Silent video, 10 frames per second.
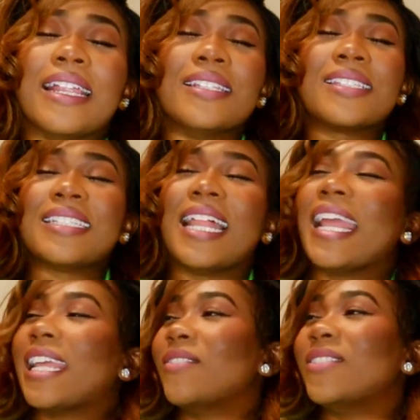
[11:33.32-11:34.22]
and
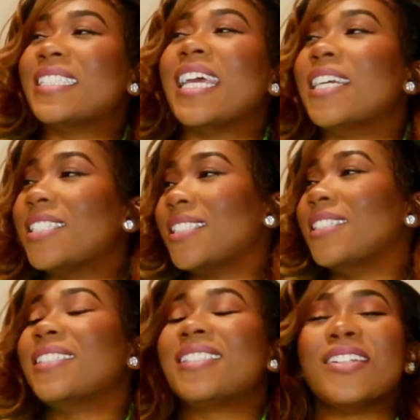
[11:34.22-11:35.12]
slang
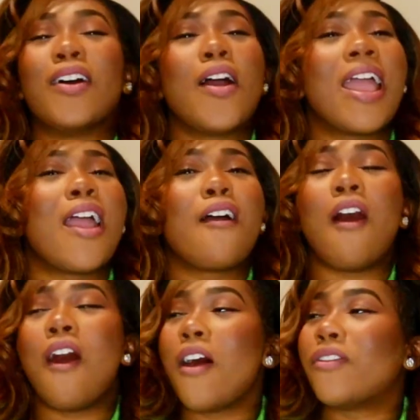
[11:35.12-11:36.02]
invitations to
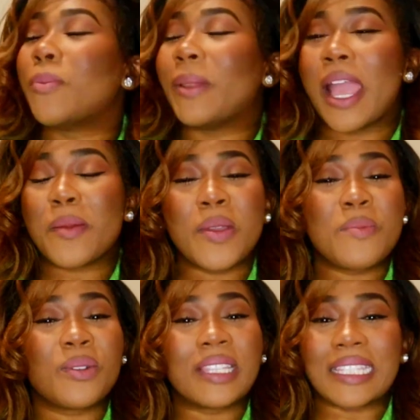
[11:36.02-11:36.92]
all the black
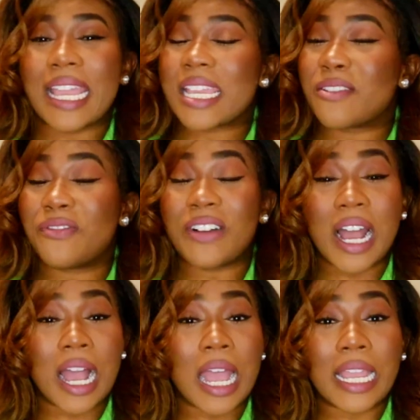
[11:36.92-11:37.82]
people that they can
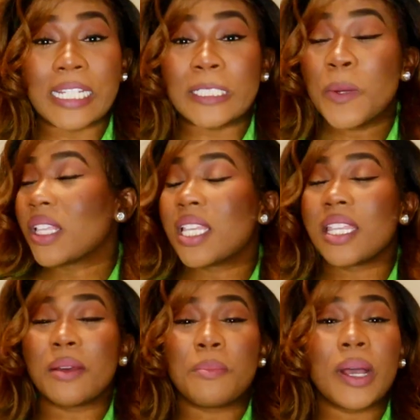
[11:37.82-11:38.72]
find, to
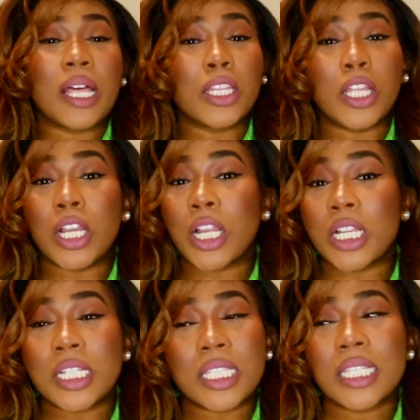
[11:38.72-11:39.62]
the
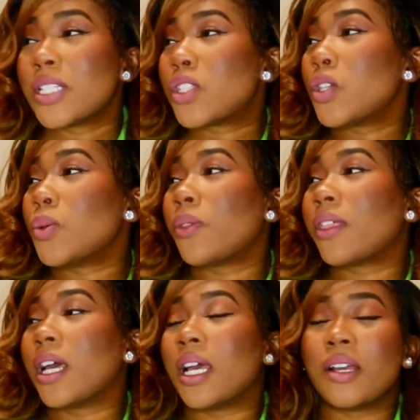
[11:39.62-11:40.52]
butlers, to
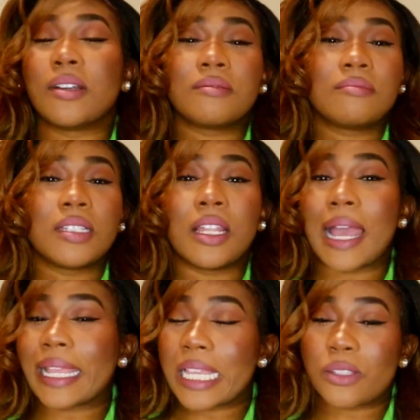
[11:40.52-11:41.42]
the, you know,
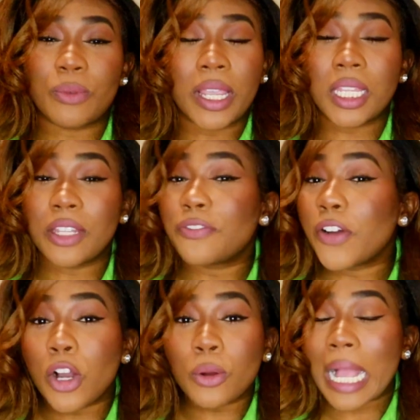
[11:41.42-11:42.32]
I guess regular
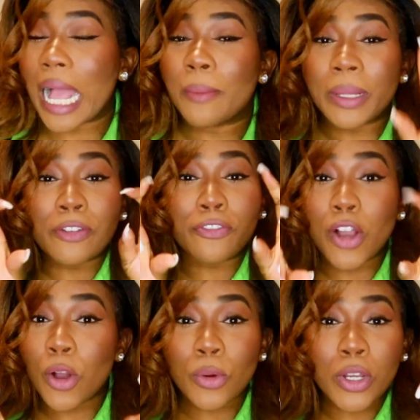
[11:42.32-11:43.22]
folk, common
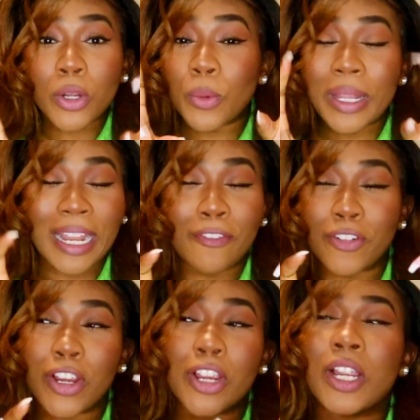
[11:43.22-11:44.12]
folk or
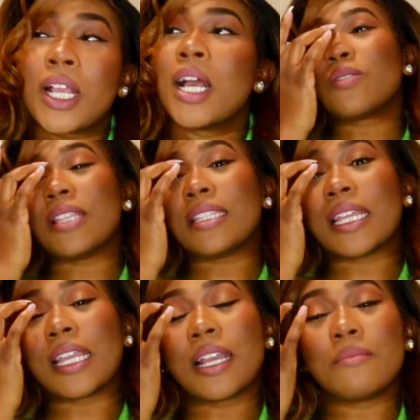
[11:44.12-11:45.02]
whatever, so that they
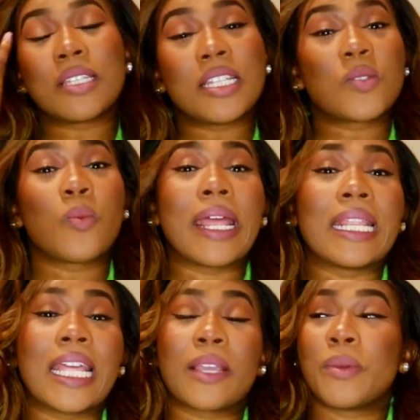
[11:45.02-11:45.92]
can come to this
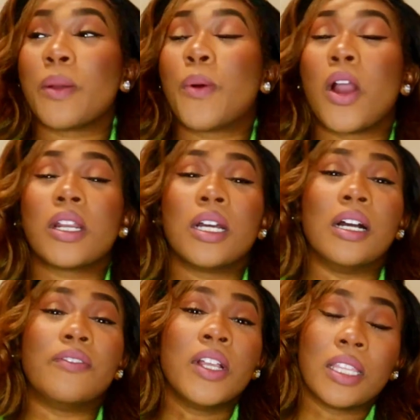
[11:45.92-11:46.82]
wedding. They can be a part
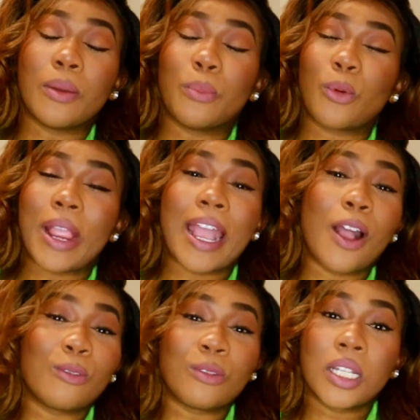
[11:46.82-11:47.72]
of the
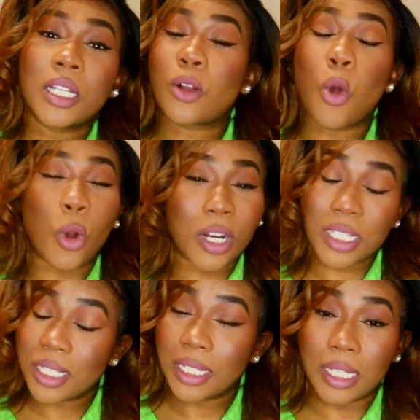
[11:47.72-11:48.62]
brown
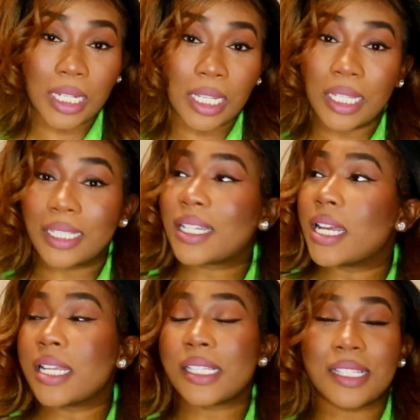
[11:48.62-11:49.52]
court, honey,
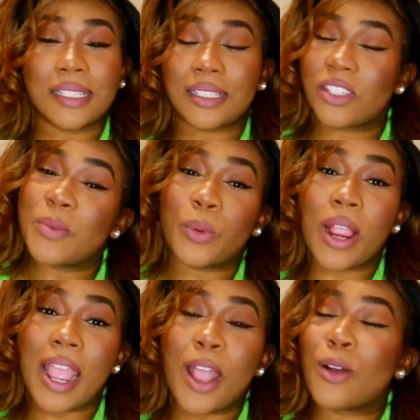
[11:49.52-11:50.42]
because she
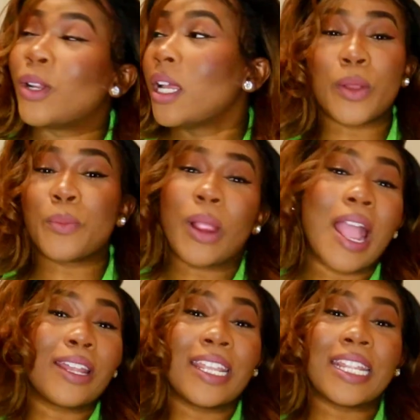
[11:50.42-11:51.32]
brown, we
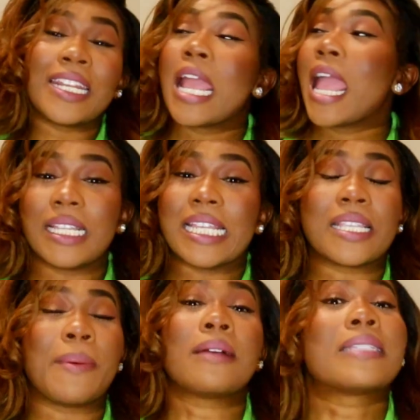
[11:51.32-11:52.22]
browning, it's
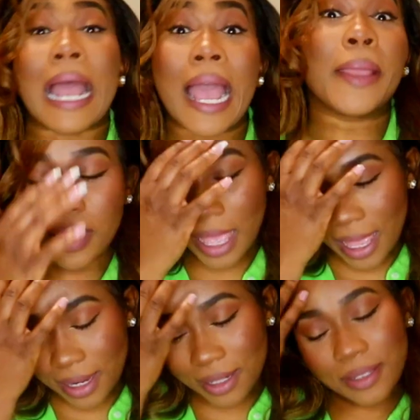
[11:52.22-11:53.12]
about time.
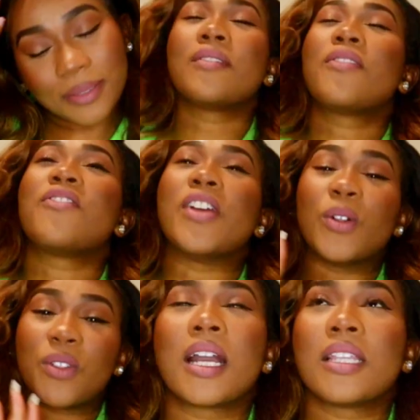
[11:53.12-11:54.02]
Then
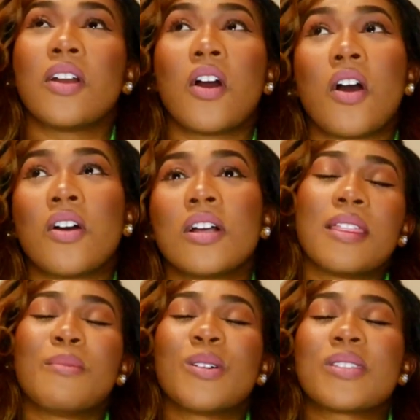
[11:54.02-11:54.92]
filth, y'all.
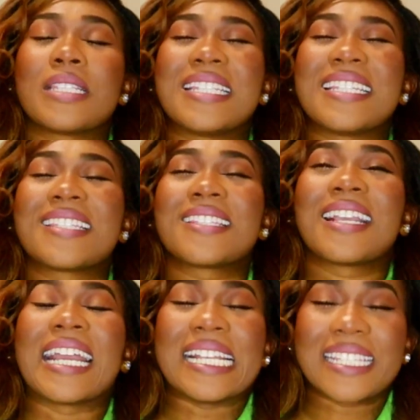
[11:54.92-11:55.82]
The most
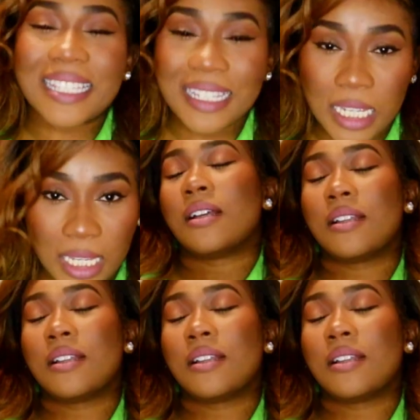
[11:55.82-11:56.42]
disgusting,